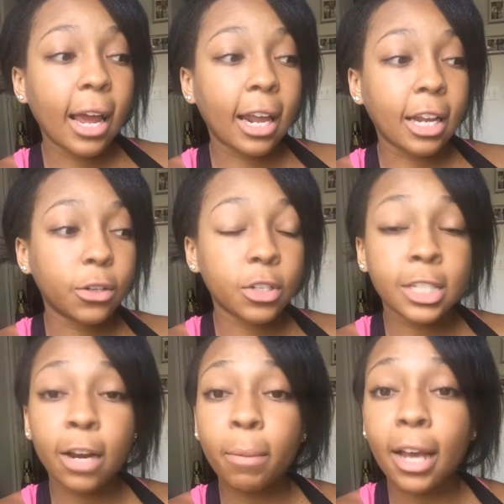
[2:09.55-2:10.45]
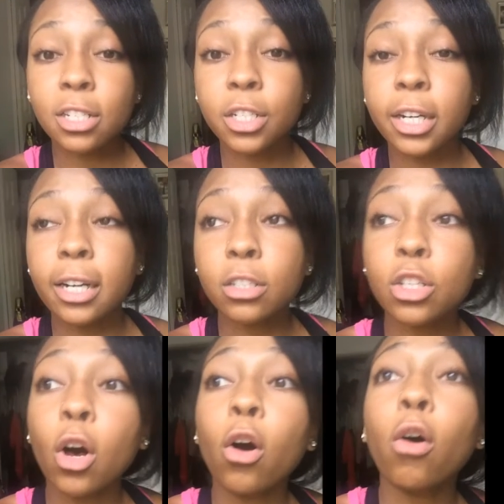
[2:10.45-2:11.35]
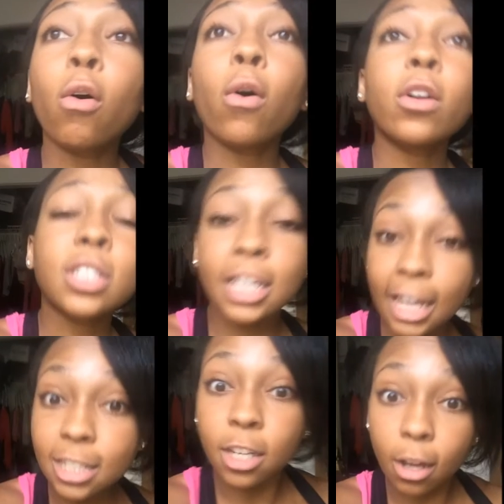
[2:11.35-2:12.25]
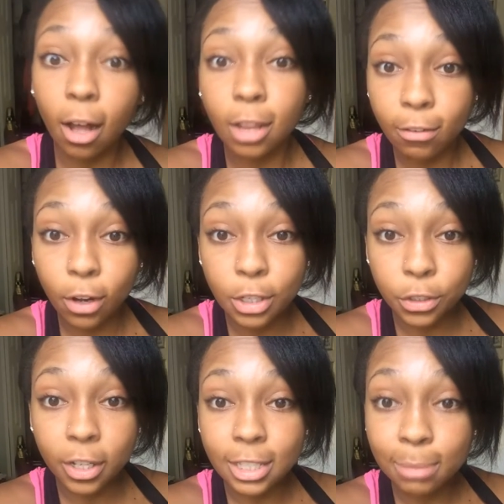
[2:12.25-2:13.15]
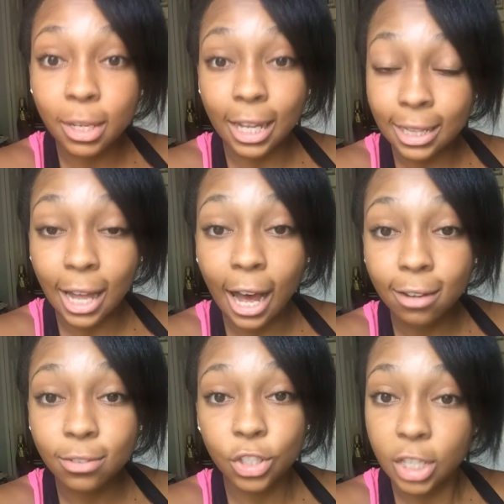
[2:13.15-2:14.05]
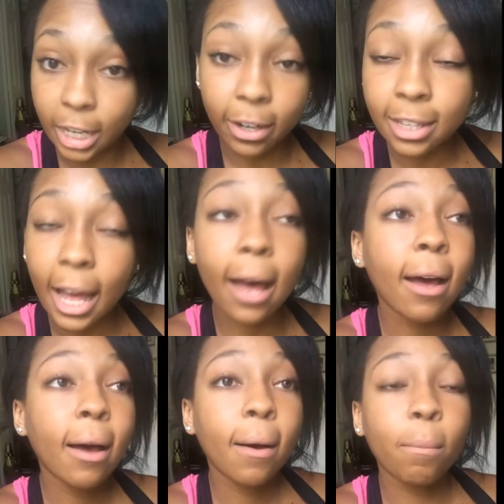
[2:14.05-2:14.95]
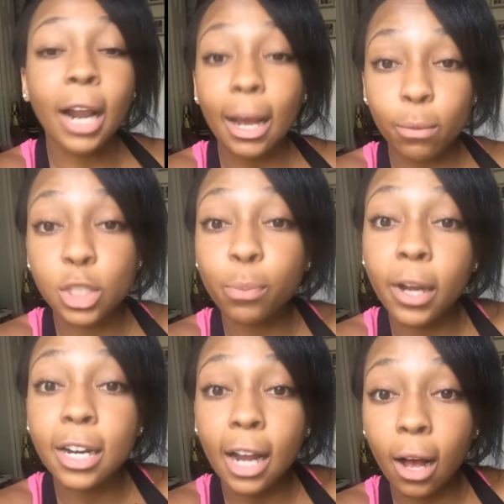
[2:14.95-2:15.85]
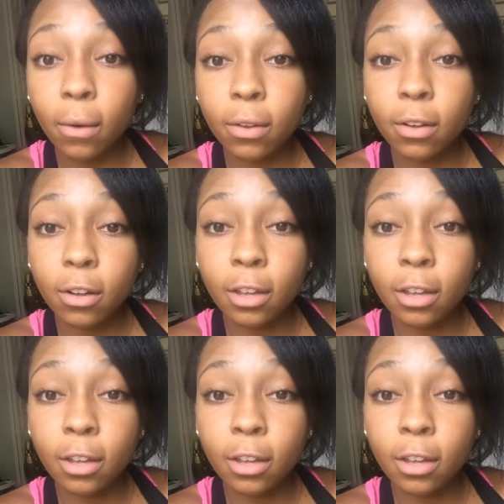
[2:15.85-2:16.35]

And I do the Stairmaster, so to get to 1100, it seems like a lot just hearing that, but I will spread it out.